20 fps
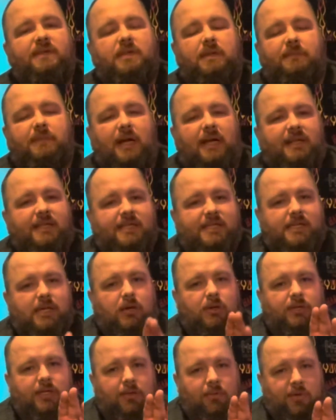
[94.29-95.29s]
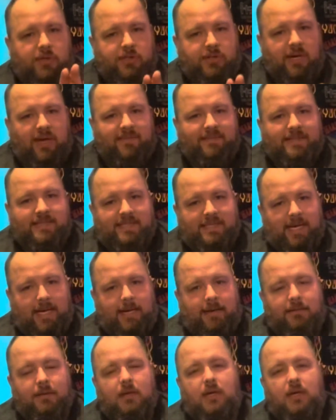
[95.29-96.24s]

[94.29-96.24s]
I'm not discounting what you have to say.